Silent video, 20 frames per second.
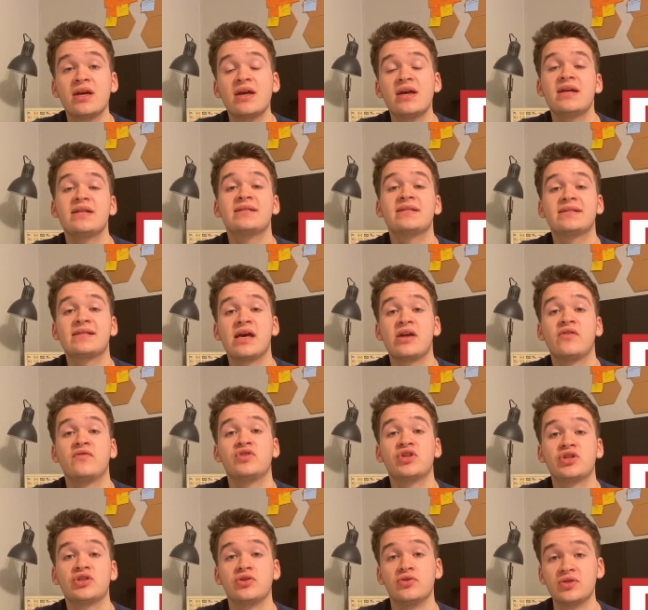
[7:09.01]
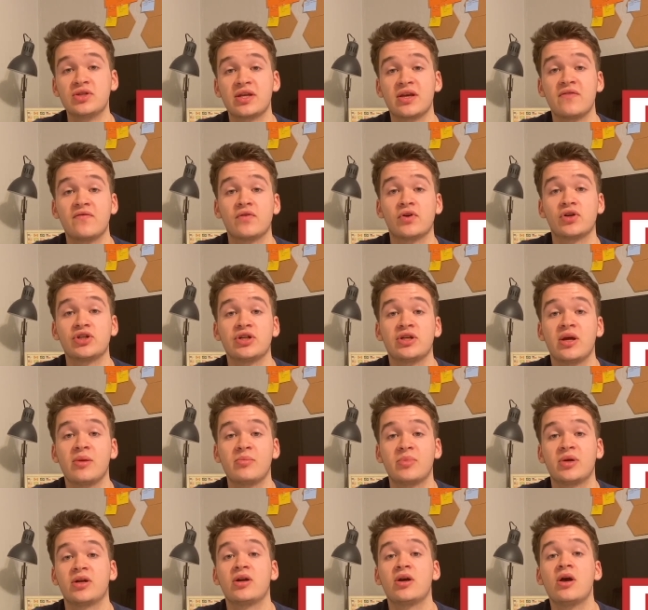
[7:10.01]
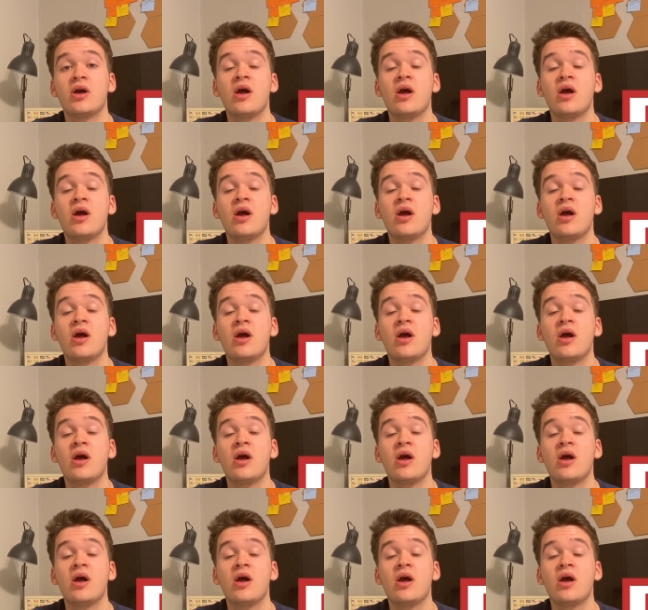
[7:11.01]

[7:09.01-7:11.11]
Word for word: instead of just using a version number.